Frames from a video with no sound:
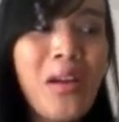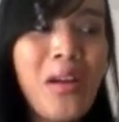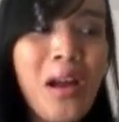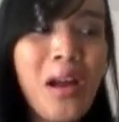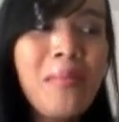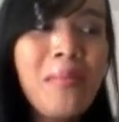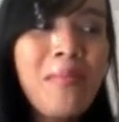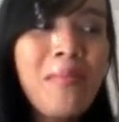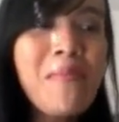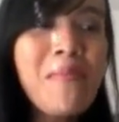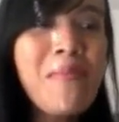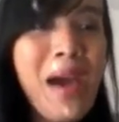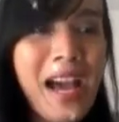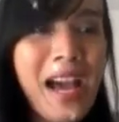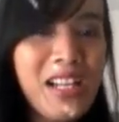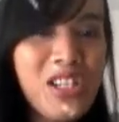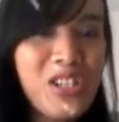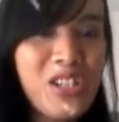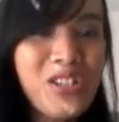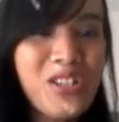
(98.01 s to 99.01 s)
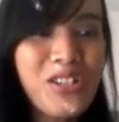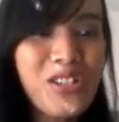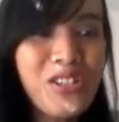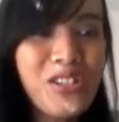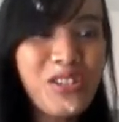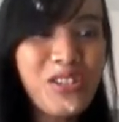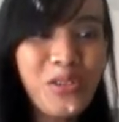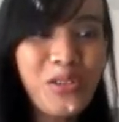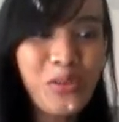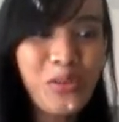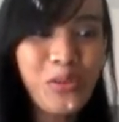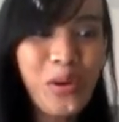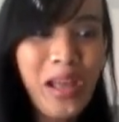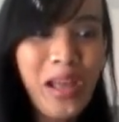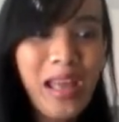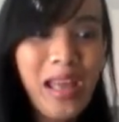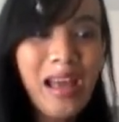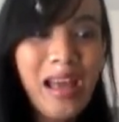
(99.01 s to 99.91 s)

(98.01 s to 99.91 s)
from bachelor's to